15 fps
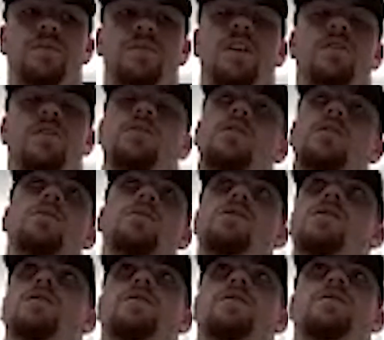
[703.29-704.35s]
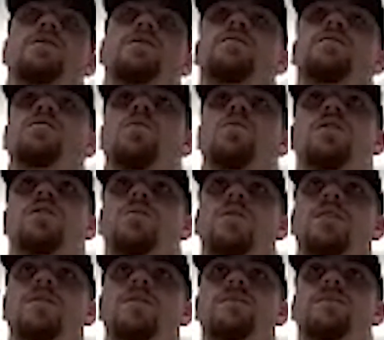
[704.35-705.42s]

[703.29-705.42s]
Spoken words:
definitely appreciative of 2020.